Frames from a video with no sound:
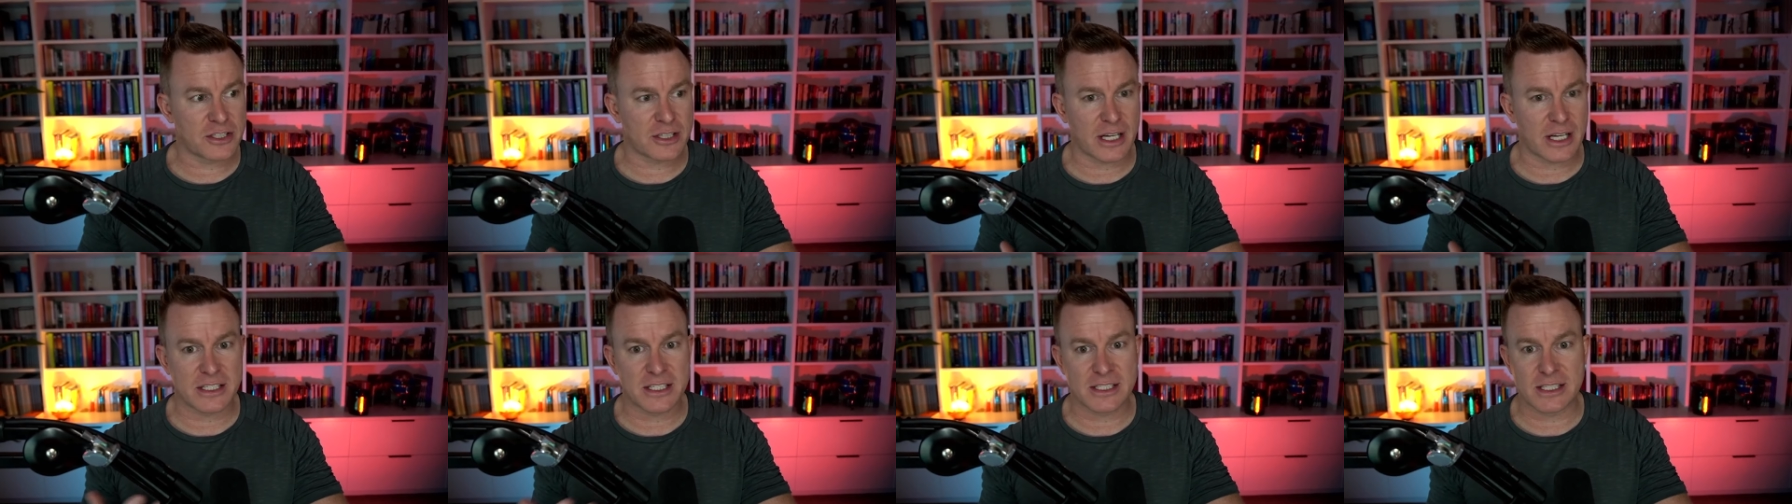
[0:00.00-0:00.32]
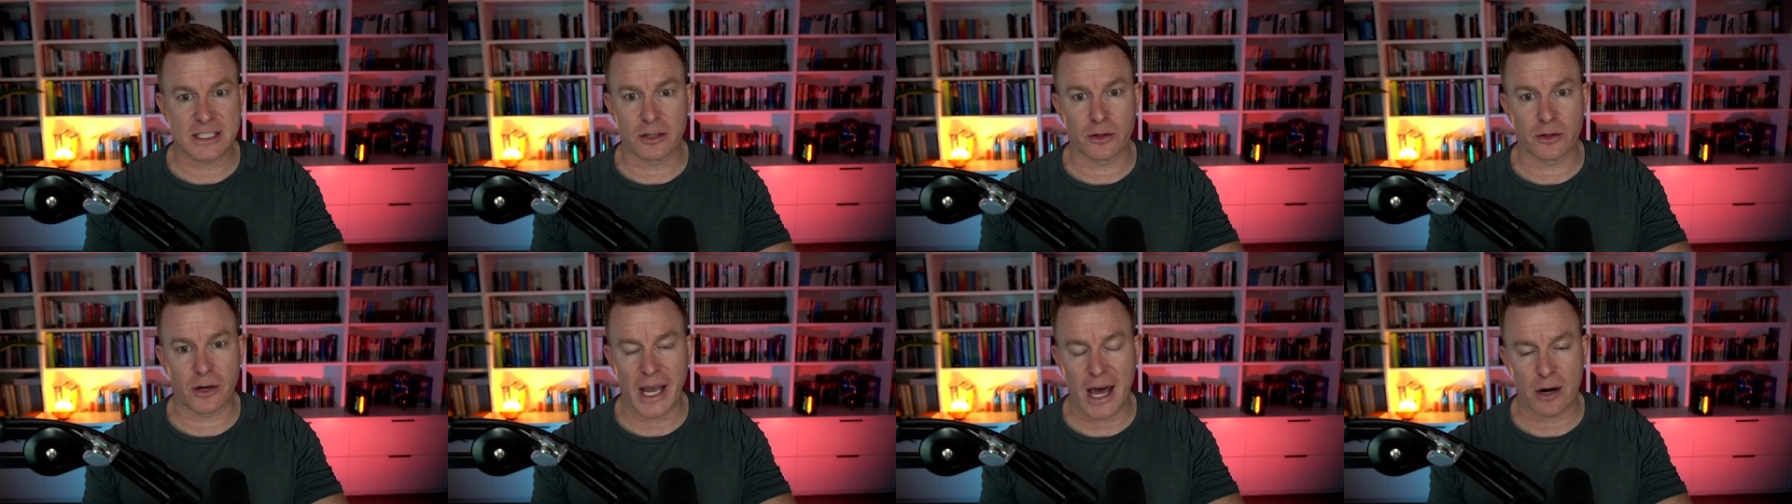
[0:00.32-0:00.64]
I just
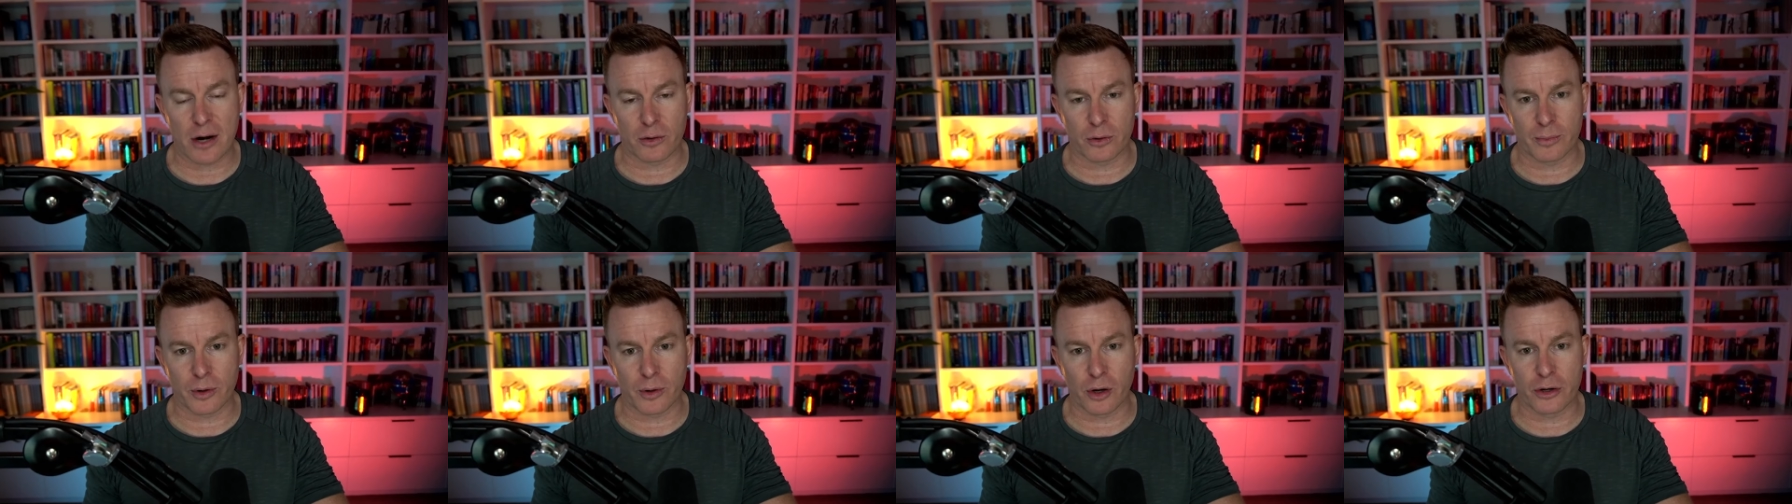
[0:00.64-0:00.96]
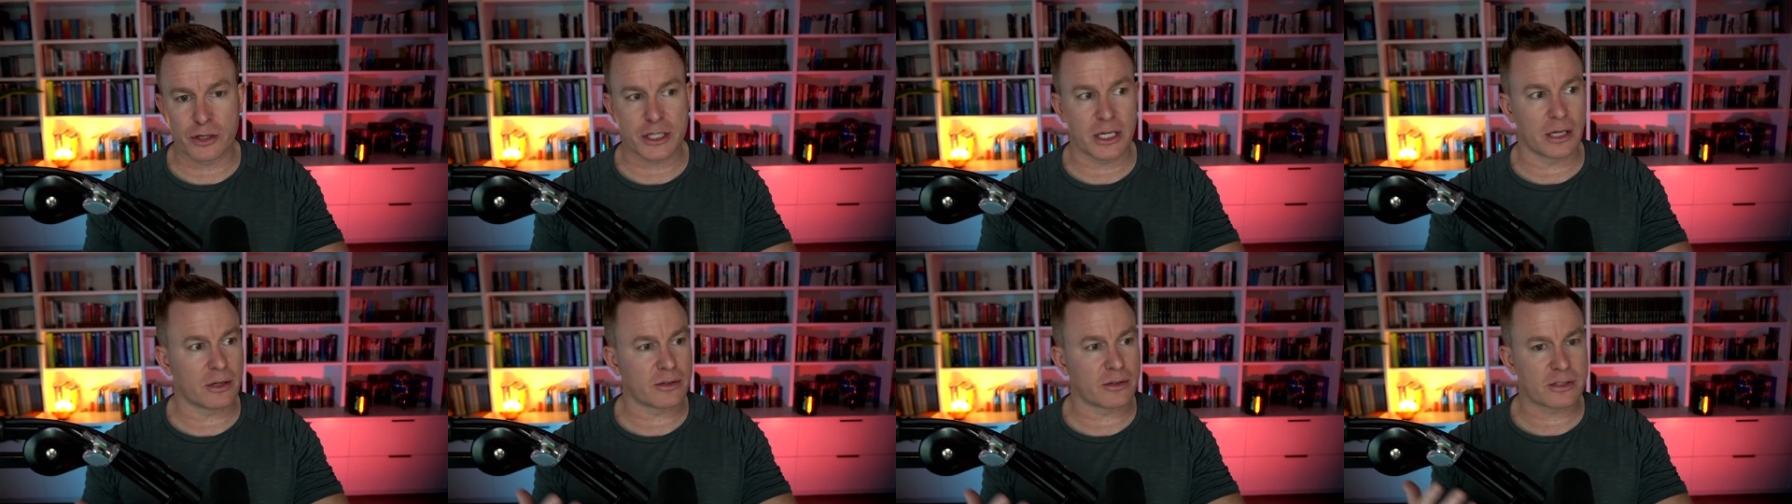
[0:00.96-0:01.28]
didn't know how to
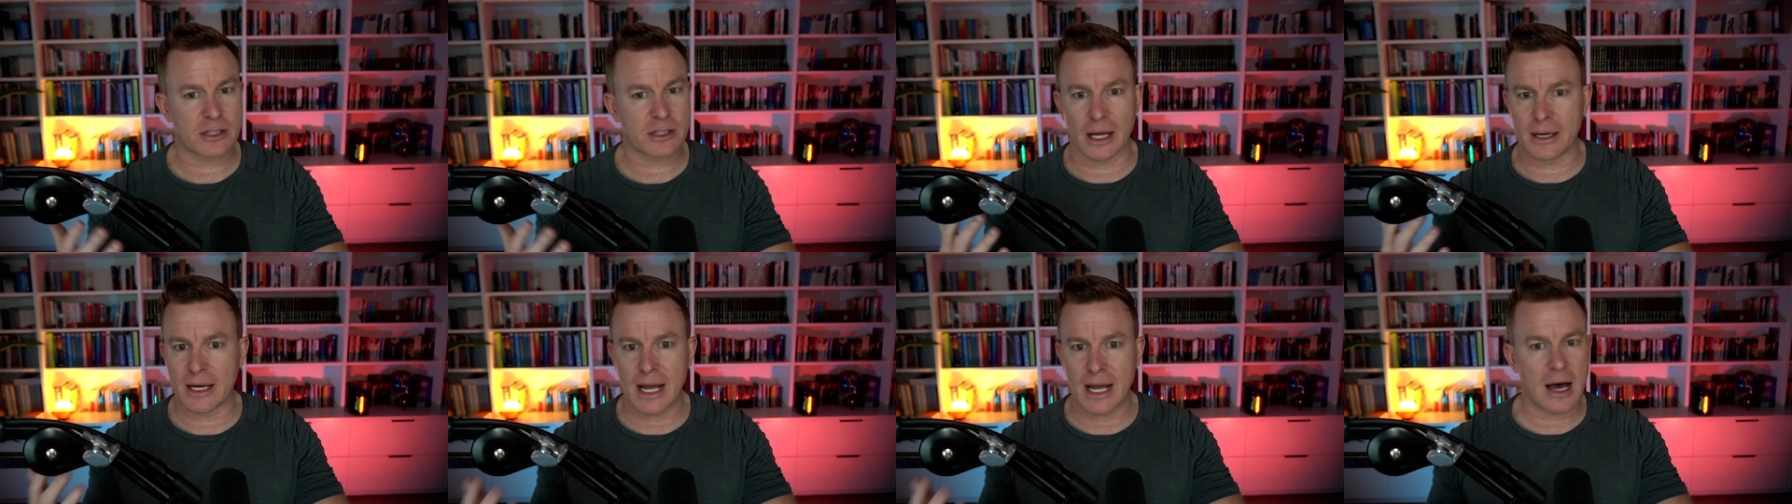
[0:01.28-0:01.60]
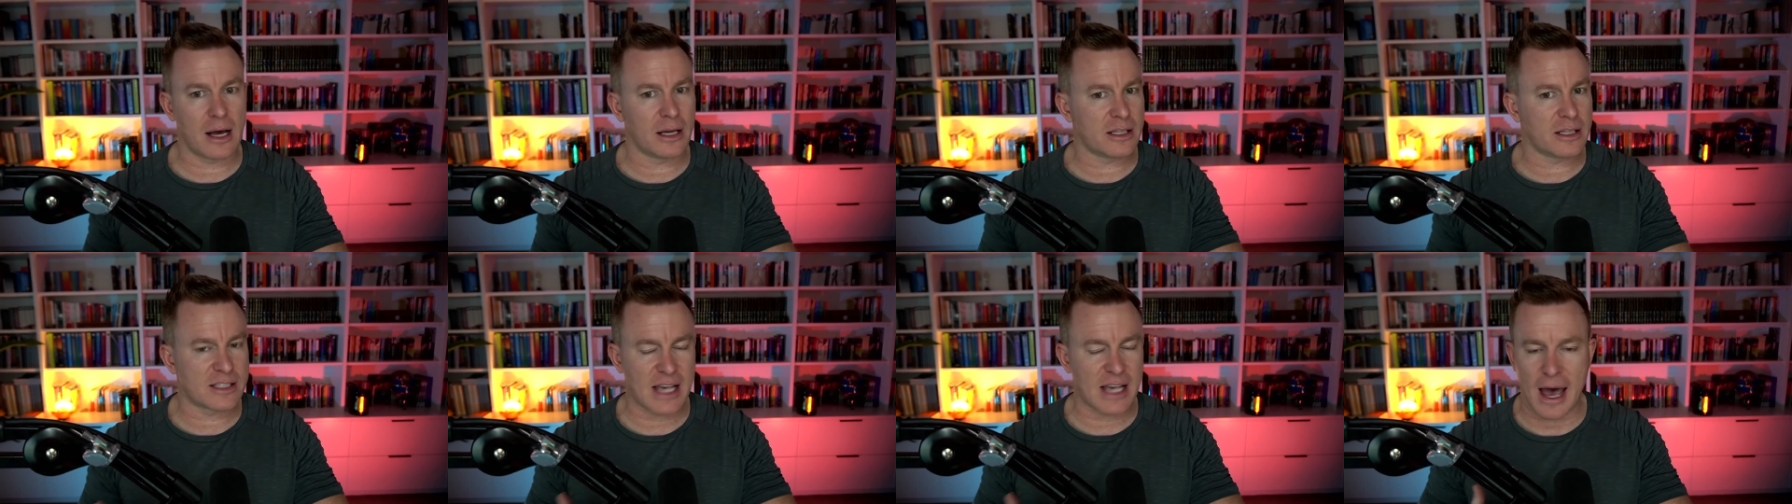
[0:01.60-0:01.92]
approach it. And I was like, nah,
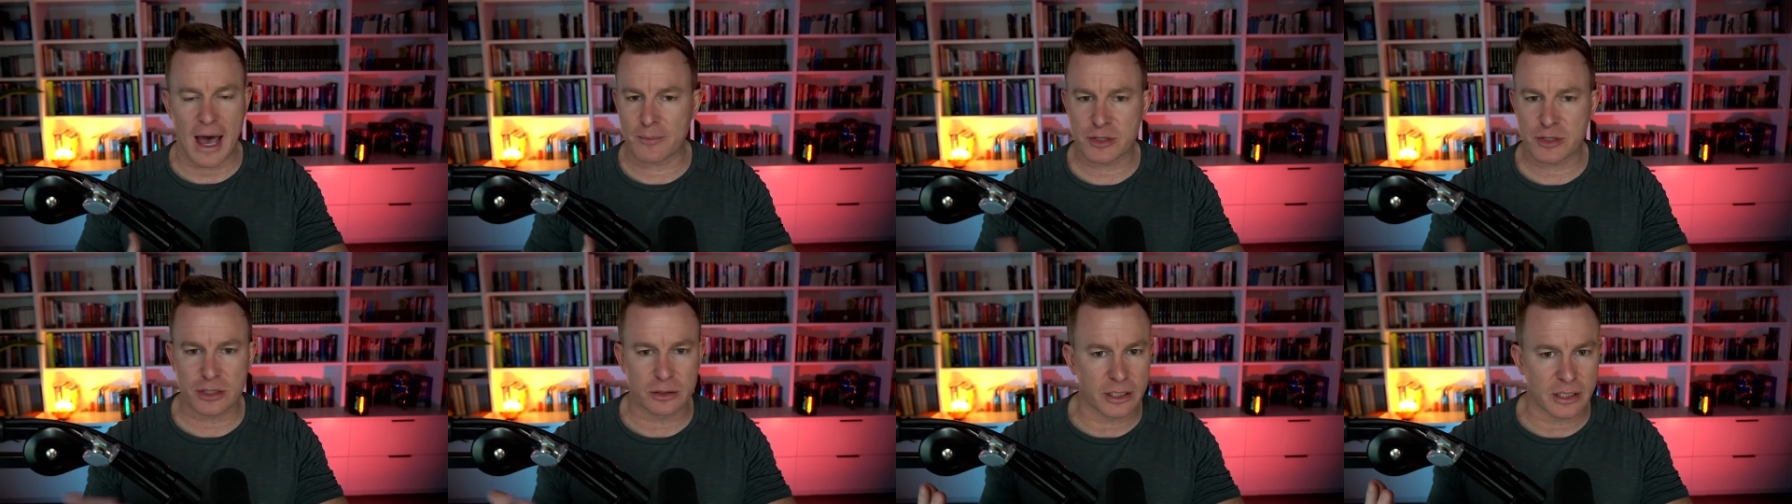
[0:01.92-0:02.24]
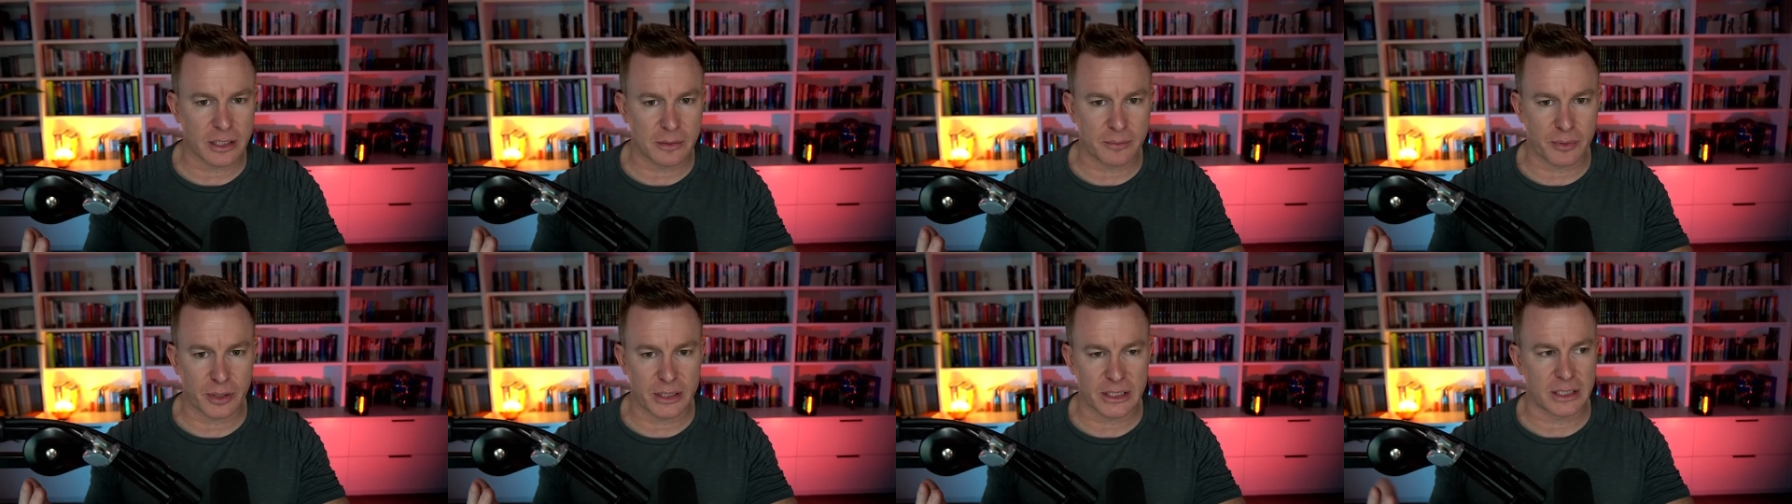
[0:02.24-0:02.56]
it's absolutely
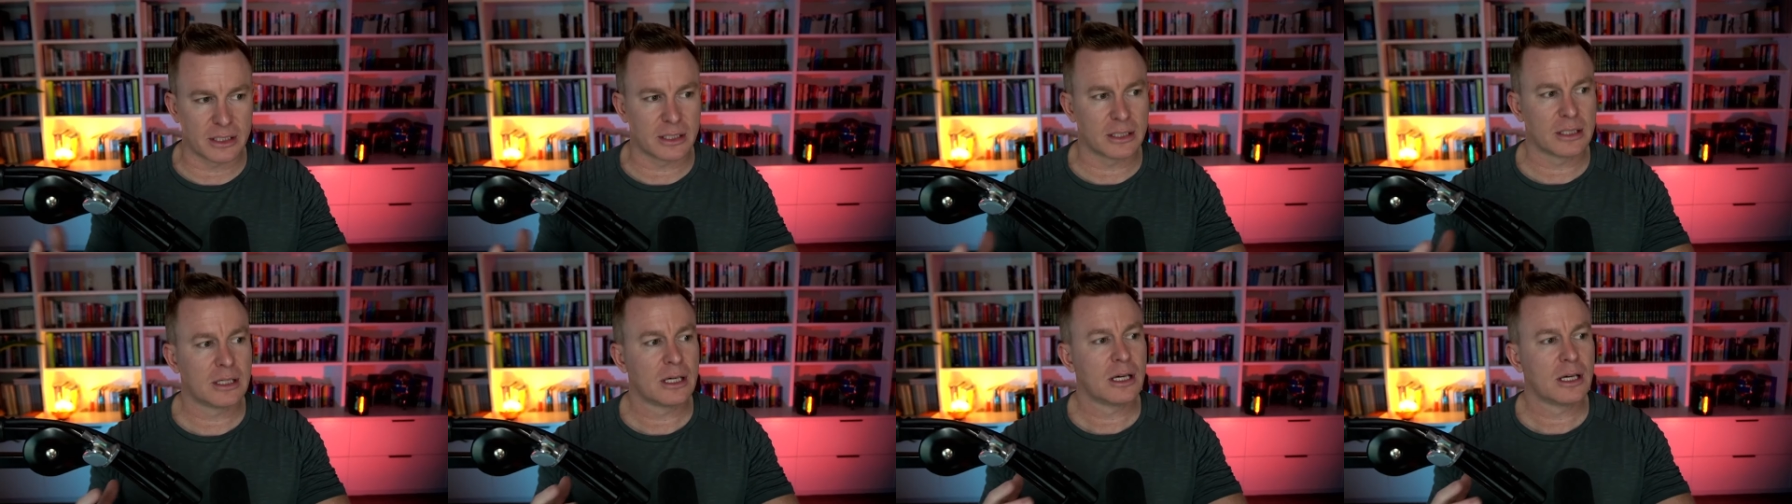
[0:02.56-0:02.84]
brilliant.